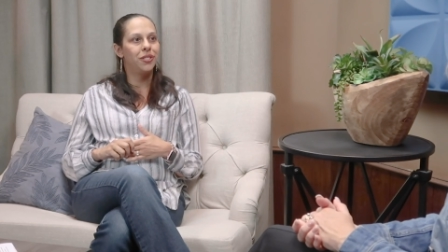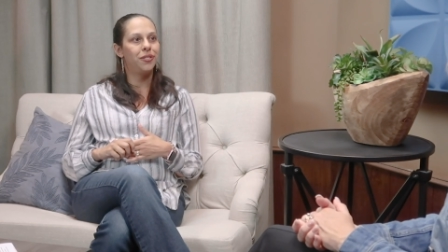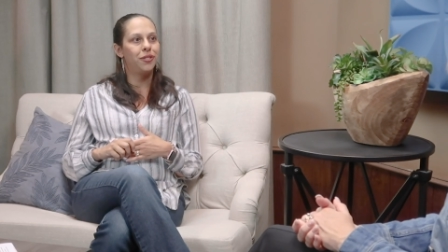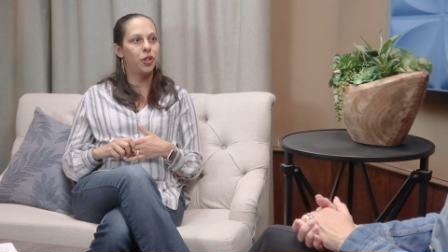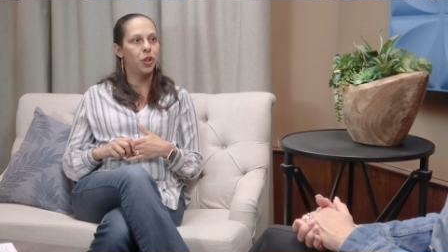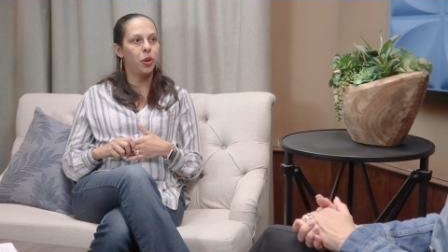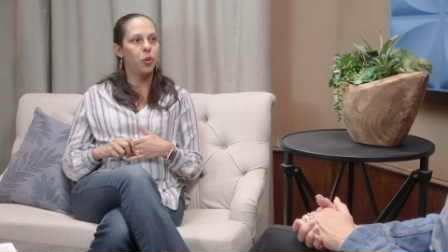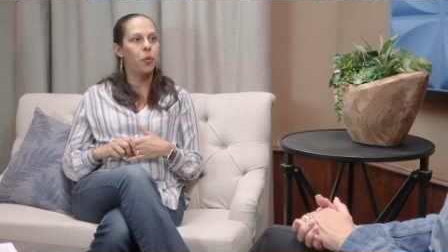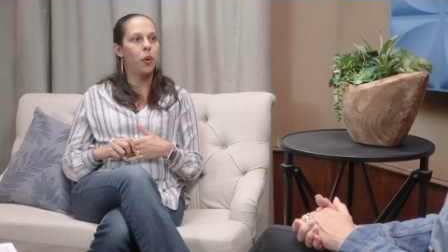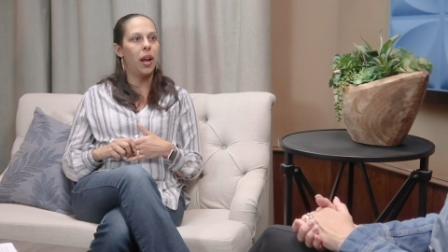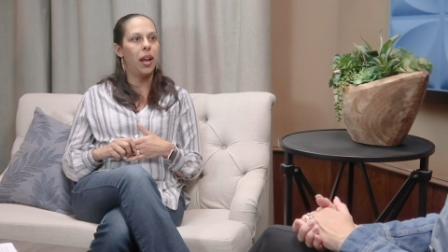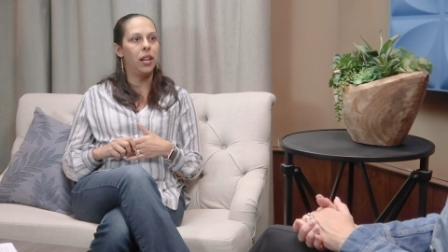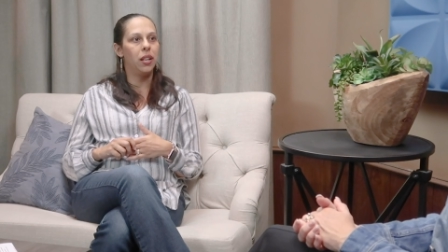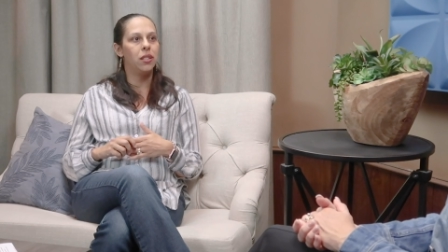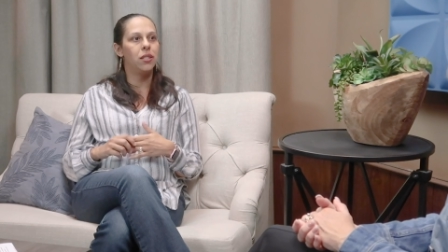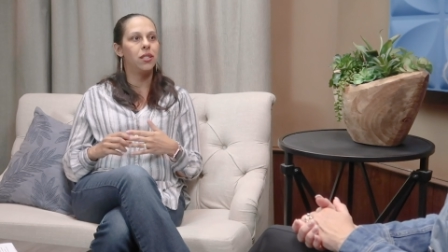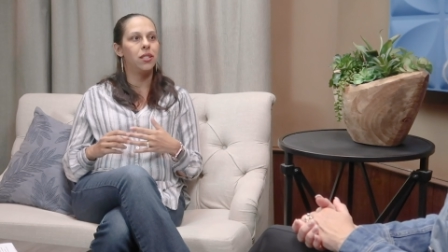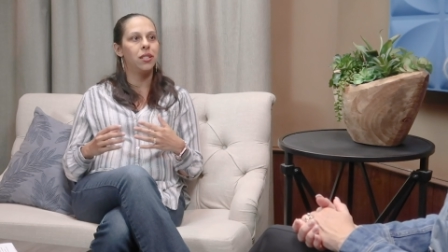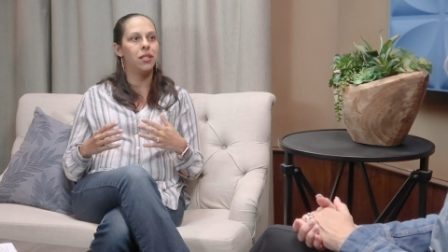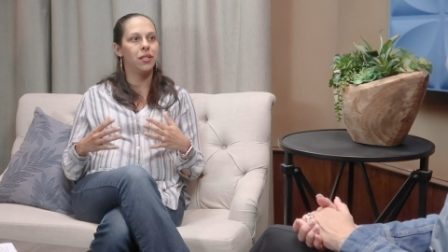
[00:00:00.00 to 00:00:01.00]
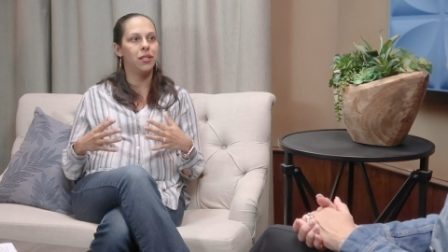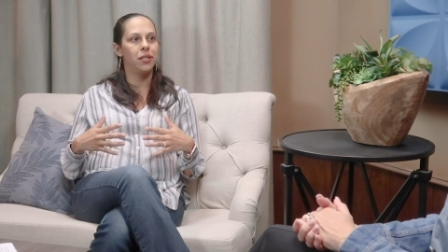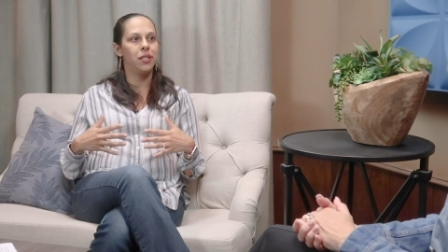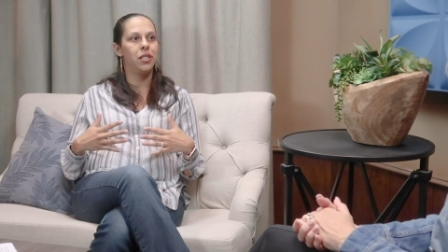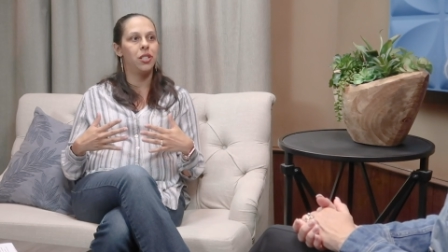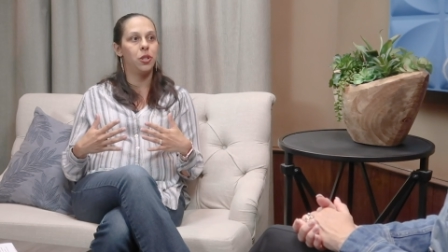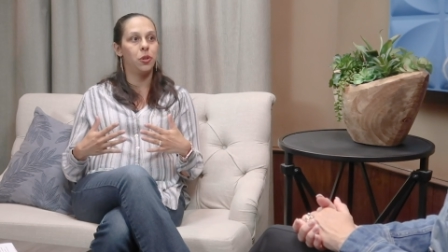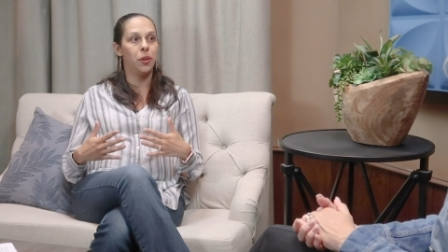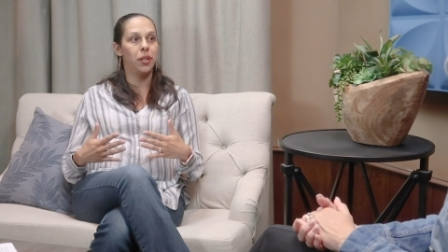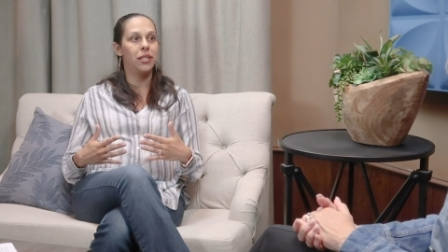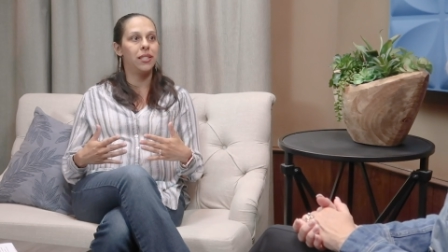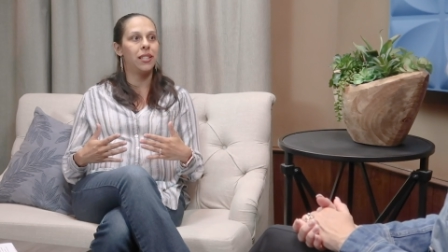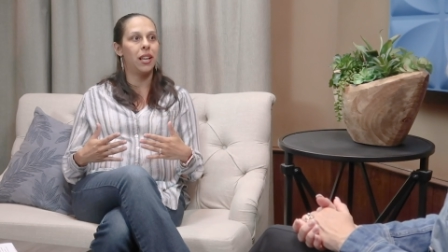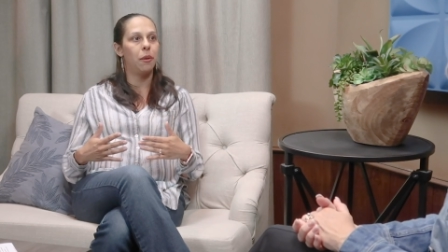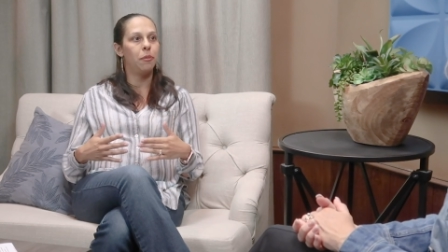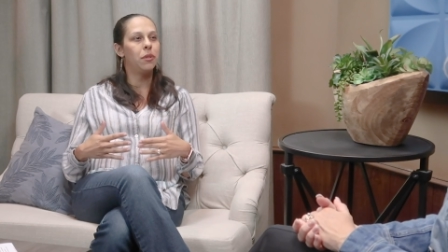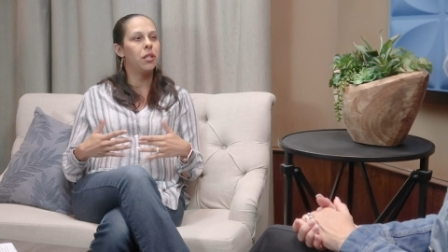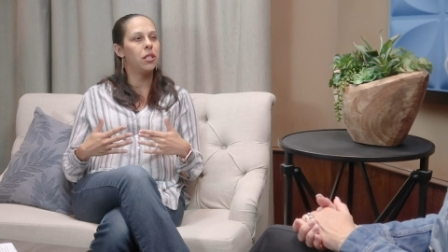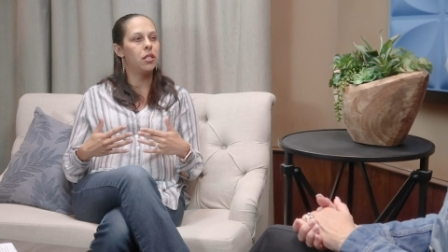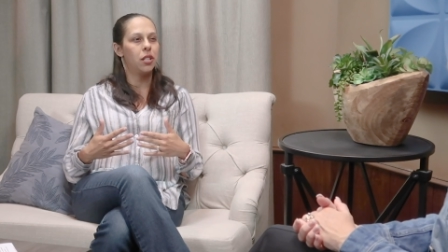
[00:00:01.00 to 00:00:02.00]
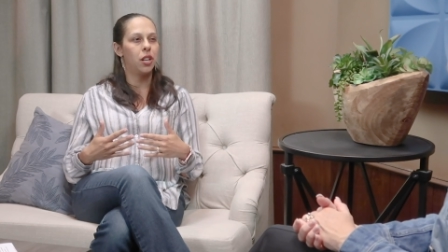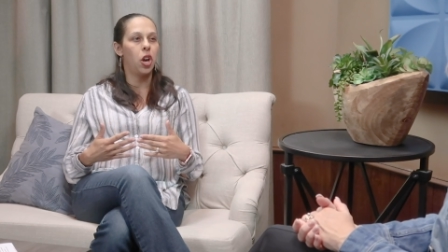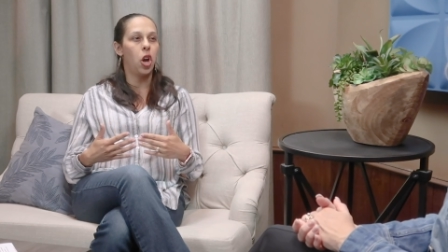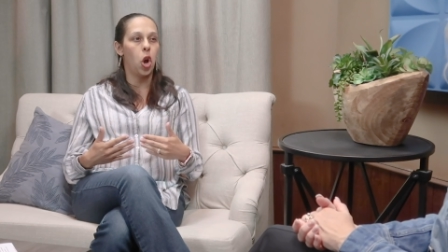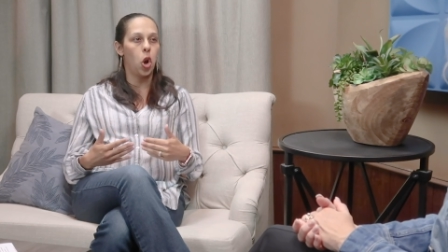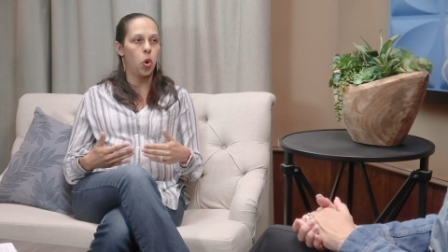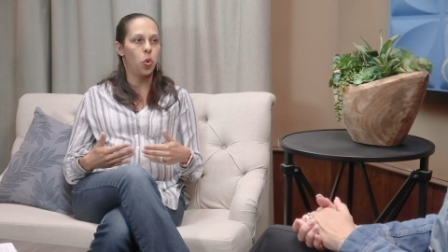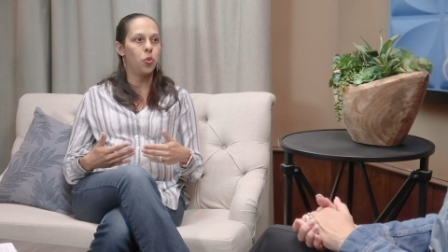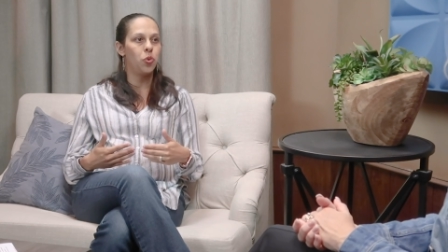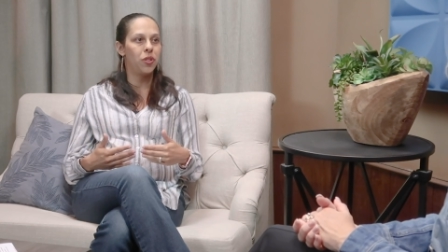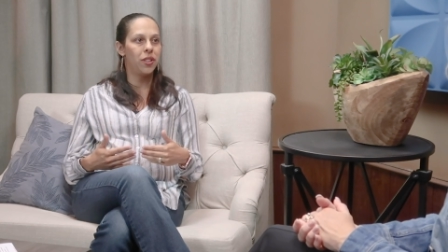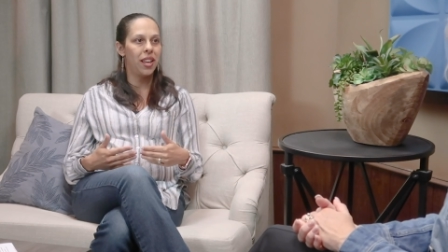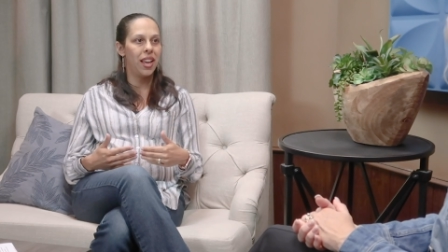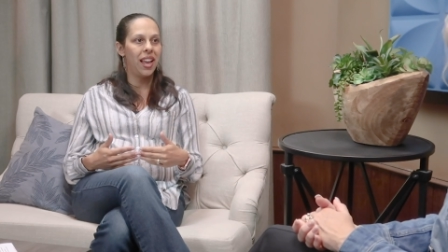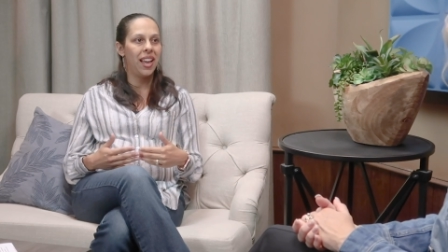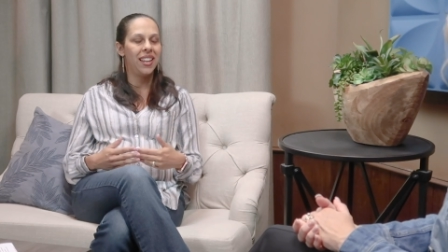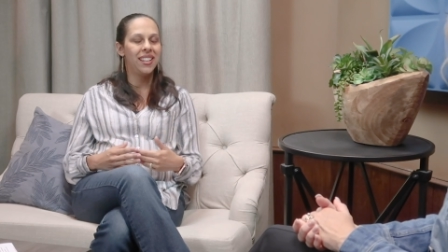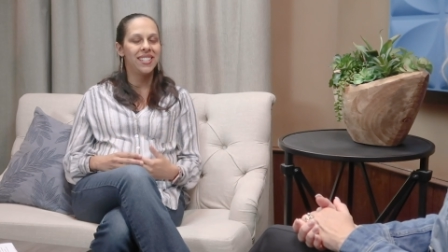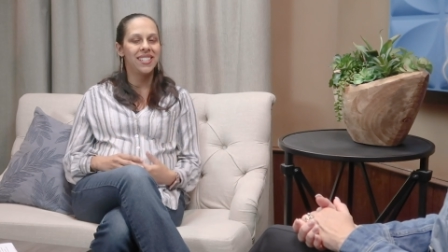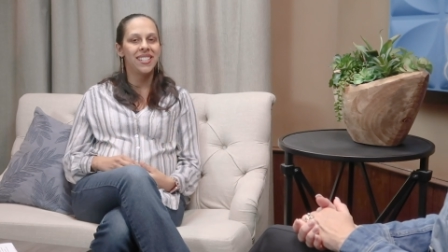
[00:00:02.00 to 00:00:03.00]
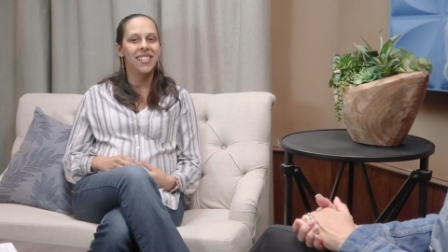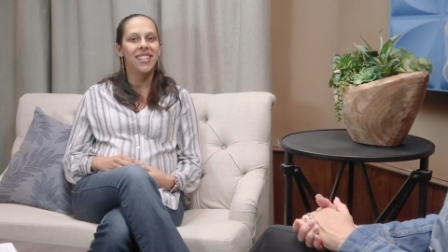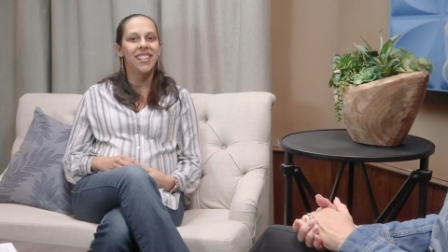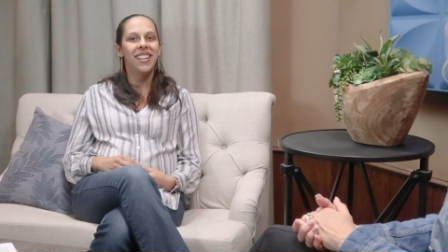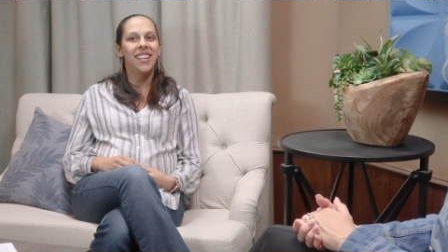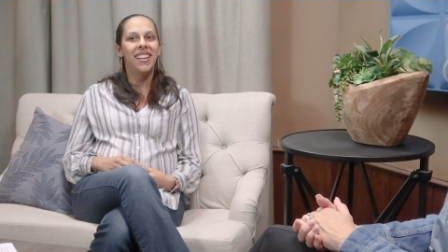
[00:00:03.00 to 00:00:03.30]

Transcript: for a while to to accept and to own that.